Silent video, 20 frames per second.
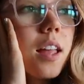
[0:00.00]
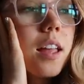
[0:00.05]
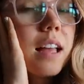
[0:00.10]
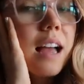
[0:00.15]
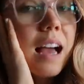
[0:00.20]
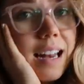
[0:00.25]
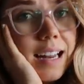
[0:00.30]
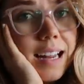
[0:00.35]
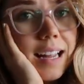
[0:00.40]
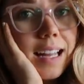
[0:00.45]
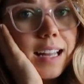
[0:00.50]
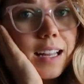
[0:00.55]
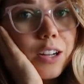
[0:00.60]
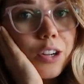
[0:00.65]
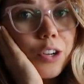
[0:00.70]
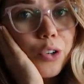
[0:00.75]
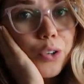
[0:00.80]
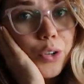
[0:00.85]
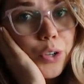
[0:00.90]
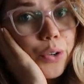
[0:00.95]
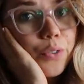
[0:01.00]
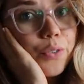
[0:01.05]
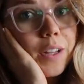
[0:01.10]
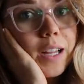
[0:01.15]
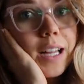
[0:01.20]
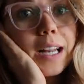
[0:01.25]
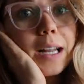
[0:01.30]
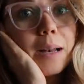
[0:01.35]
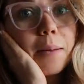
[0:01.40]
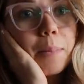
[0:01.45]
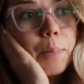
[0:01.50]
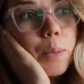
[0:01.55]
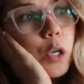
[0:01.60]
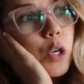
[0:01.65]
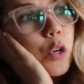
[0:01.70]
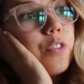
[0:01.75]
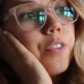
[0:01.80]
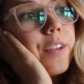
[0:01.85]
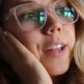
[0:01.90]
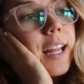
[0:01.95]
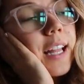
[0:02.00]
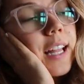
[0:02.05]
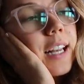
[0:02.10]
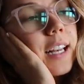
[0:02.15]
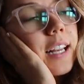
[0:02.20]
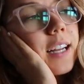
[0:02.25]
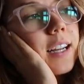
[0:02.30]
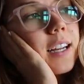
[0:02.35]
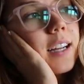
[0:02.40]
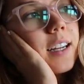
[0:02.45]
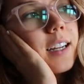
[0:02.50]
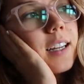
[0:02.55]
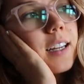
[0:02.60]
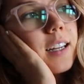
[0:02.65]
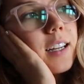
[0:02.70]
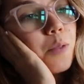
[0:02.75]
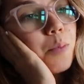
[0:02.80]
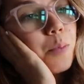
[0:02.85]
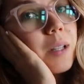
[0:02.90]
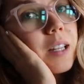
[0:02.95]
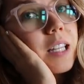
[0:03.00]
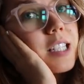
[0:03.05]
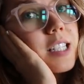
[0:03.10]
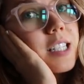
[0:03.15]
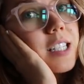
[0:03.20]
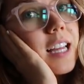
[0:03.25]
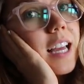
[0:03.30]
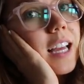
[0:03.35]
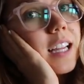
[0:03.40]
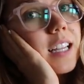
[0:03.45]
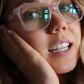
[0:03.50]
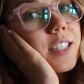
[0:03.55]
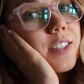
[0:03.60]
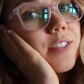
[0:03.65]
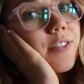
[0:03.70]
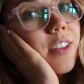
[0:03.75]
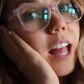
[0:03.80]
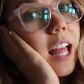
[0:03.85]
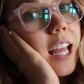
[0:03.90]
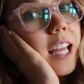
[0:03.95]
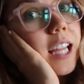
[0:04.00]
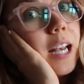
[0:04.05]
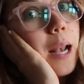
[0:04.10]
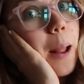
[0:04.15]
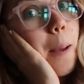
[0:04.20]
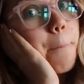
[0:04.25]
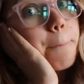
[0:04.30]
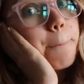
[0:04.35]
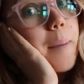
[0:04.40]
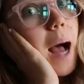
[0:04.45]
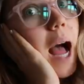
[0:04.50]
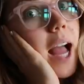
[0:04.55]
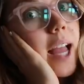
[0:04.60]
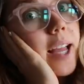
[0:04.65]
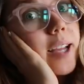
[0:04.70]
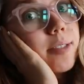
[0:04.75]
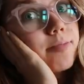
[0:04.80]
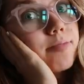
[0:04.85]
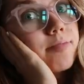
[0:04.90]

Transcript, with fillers: gotta get grooving and moving. But this day is flying by.